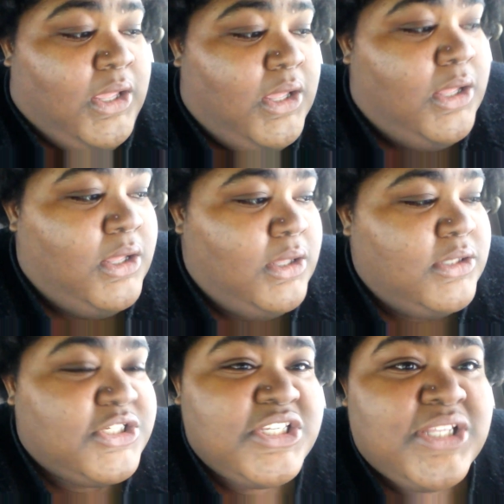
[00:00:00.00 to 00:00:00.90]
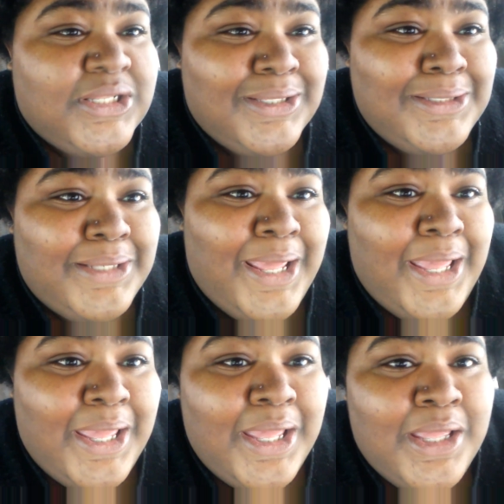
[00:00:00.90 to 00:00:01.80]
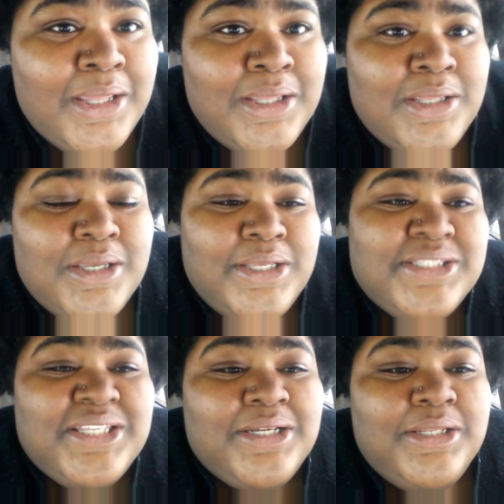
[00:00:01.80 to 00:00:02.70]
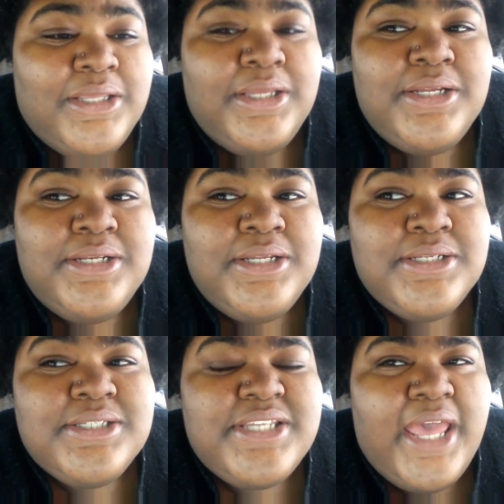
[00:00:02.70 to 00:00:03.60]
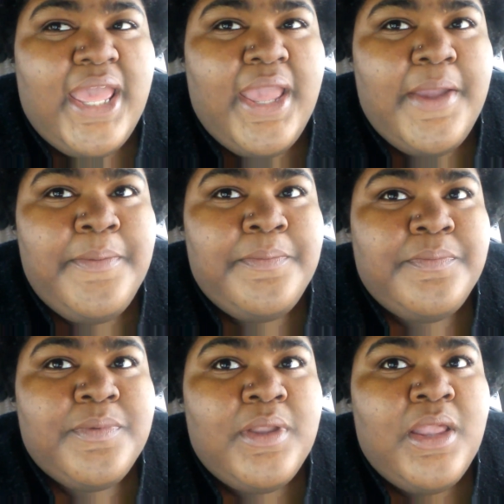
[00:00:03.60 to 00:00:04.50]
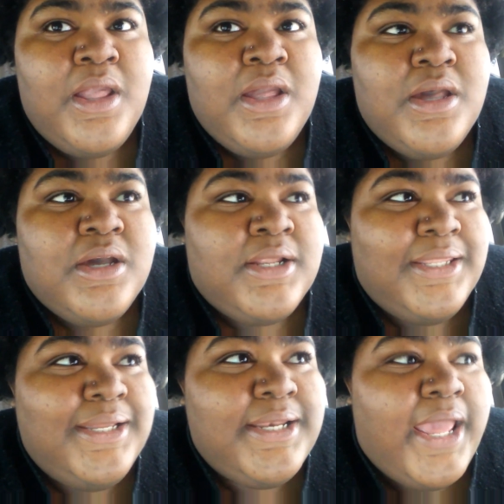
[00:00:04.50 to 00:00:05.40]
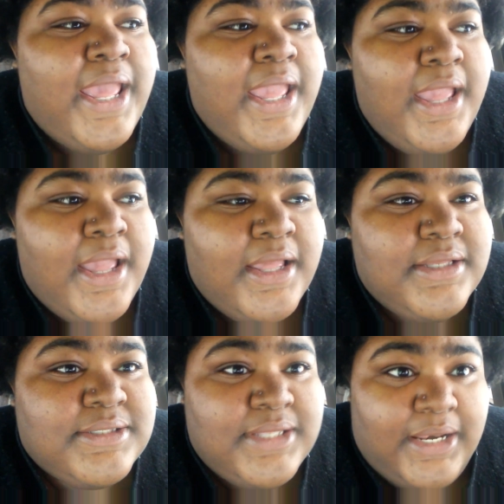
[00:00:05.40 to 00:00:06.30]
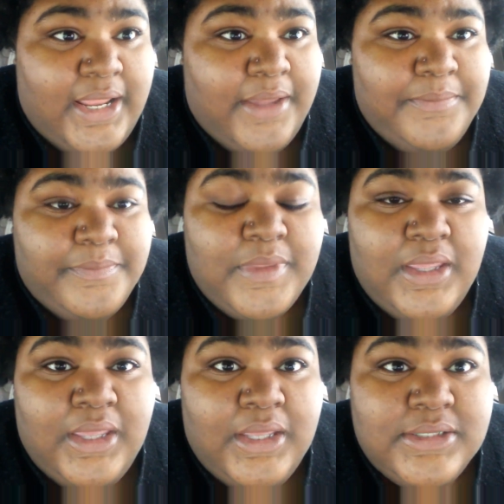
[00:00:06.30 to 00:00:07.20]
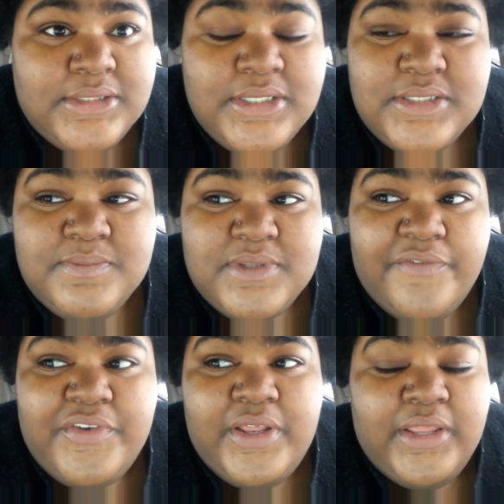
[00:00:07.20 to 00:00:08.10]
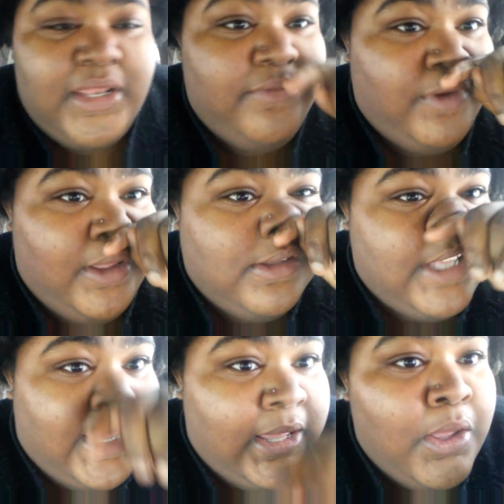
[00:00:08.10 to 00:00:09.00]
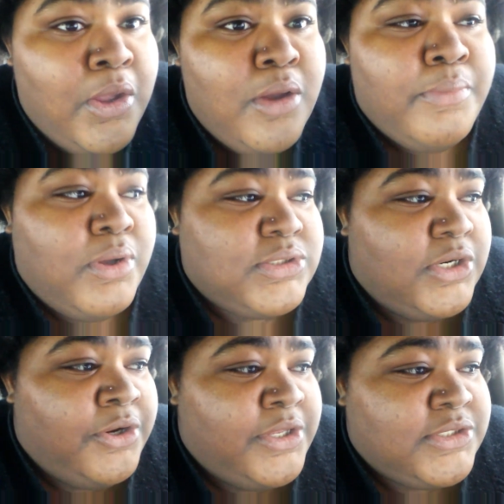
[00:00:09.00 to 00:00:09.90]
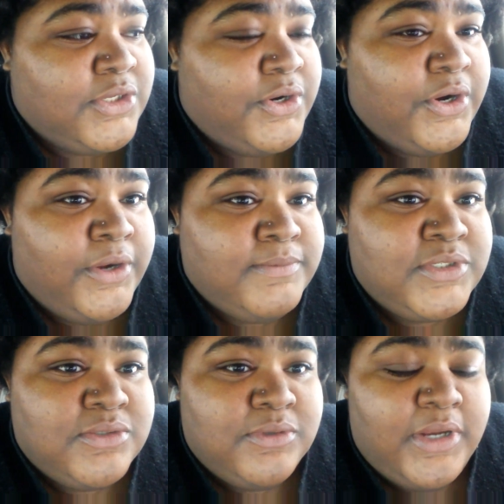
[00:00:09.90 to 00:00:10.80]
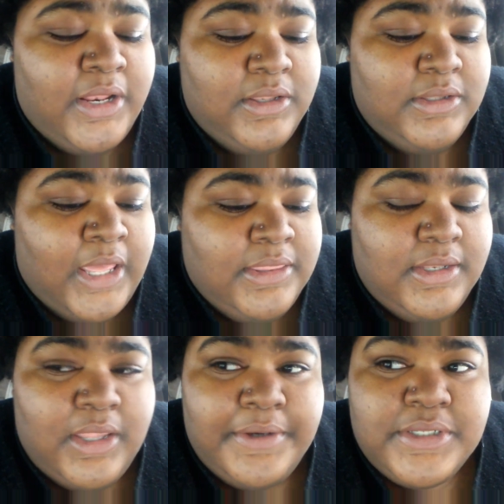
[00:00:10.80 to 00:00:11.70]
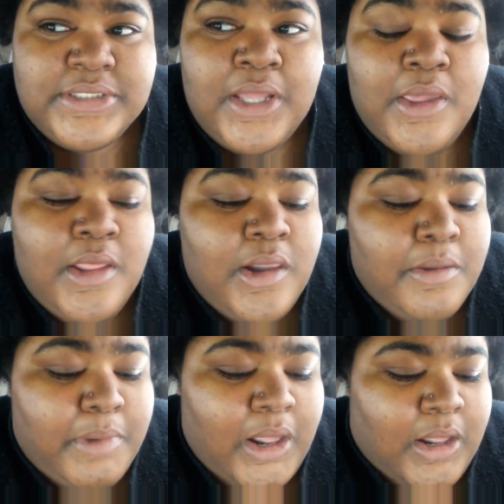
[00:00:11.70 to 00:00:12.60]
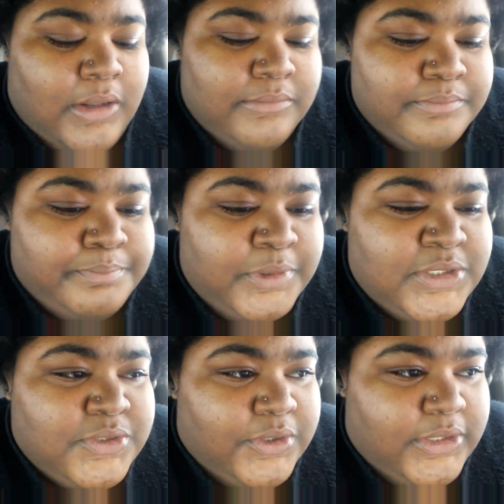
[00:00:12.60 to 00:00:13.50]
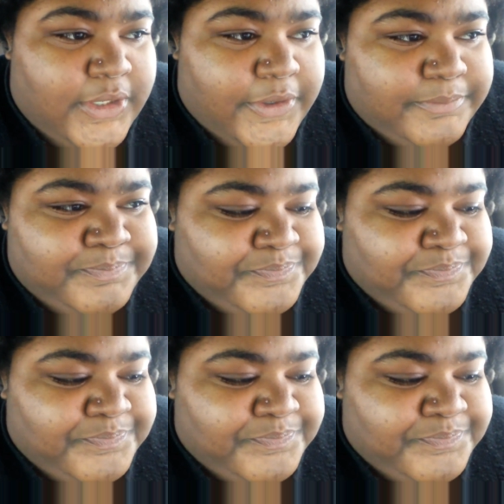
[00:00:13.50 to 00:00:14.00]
it's just a clean day. It's a clean day. Clean day Sunday. And getting some stuff done and getting videos edited. Posting on Instagram, just doing that. Nathan learned his um, books earlier.